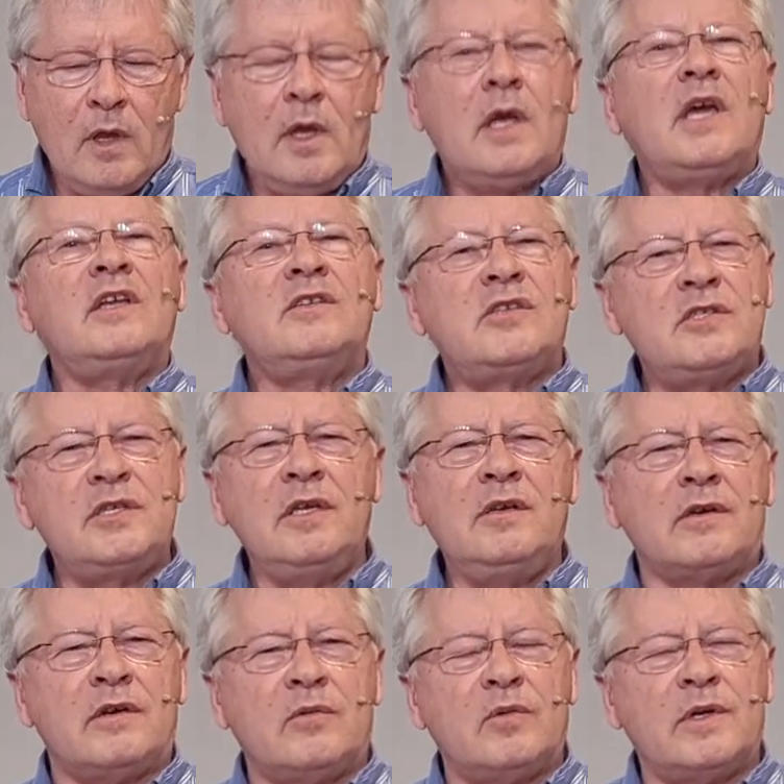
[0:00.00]

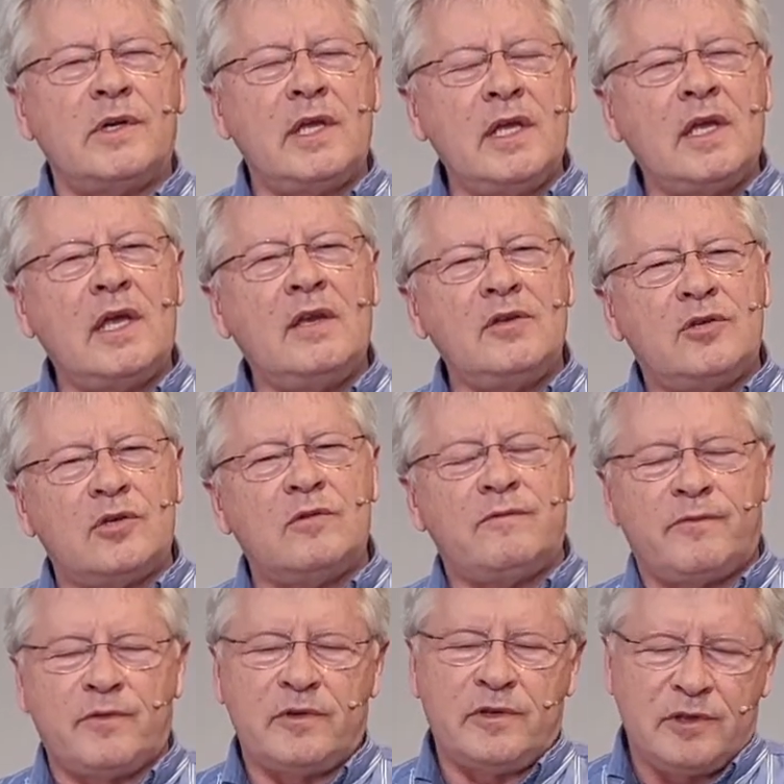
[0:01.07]
Consider what he can do
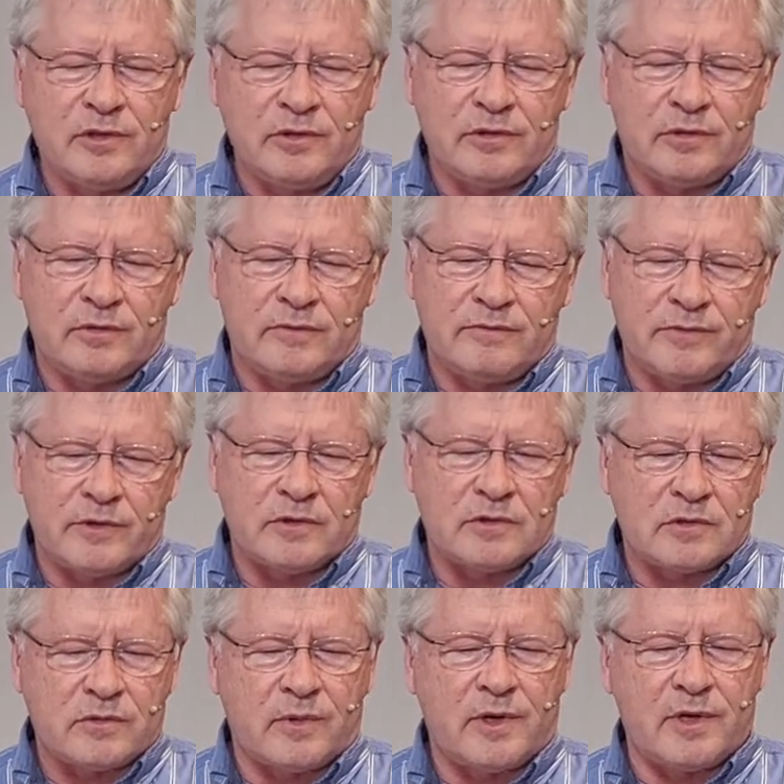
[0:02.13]
for you,
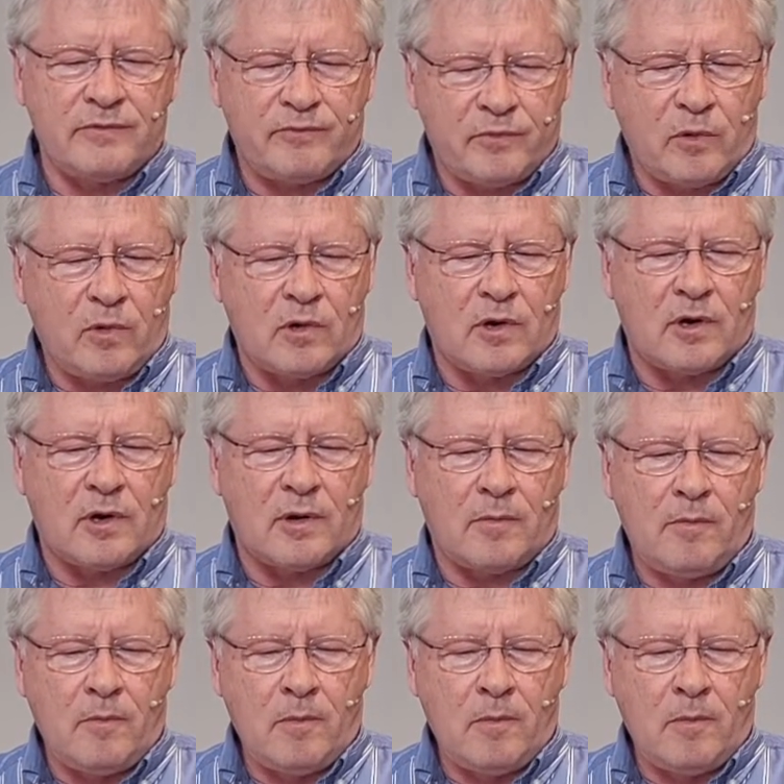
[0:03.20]
verse 24.